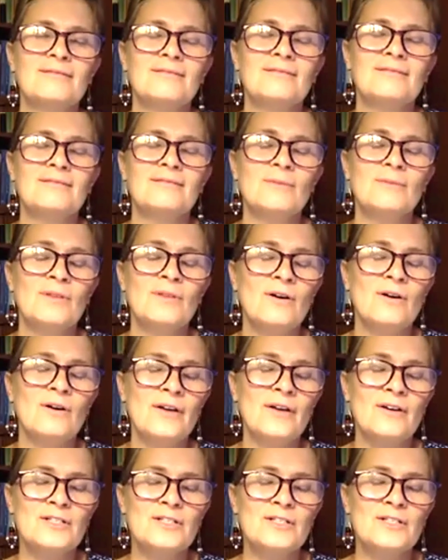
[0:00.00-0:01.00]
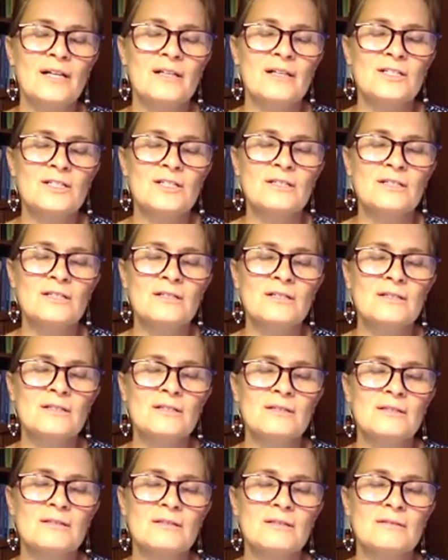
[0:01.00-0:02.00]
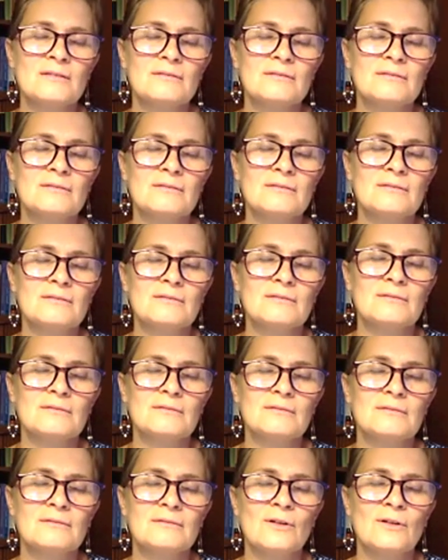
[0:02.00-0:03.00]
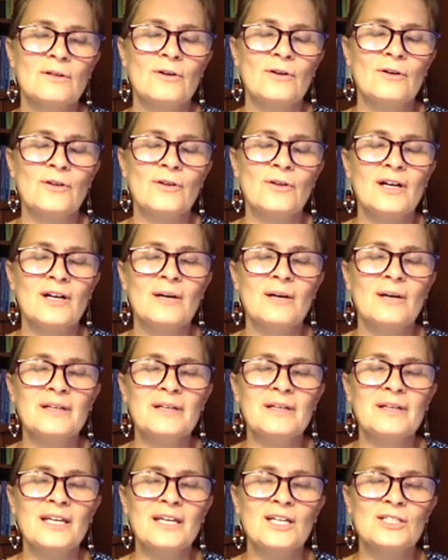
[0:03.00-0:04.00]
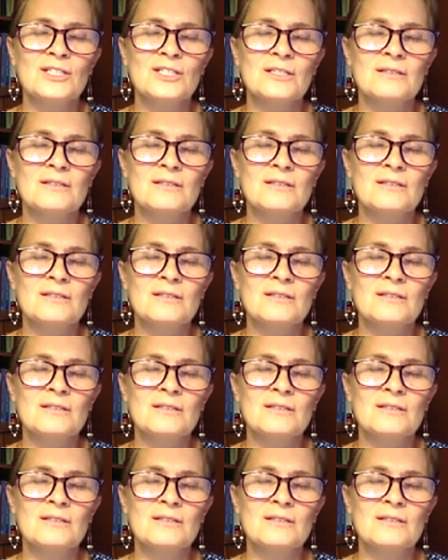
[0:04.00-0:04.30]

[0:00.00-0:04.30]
with all their challenges, all their complications.